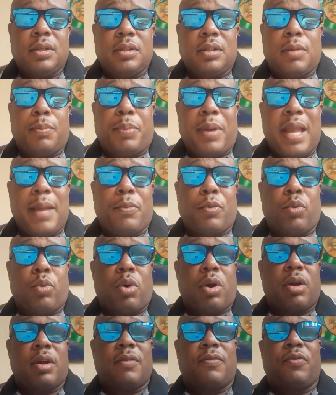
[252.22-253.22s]
the
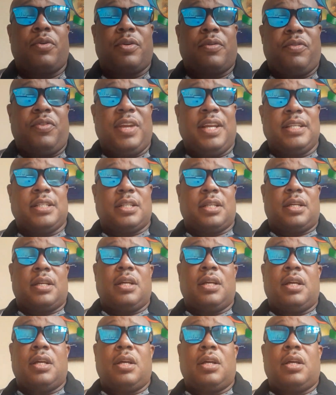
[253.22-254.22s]
paperwork for the visa.
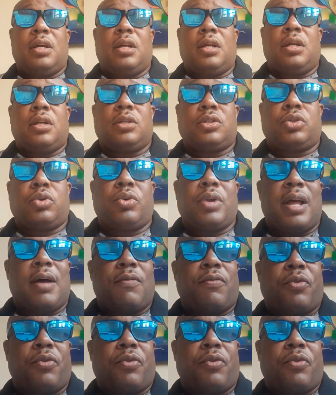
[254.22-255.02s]
So now,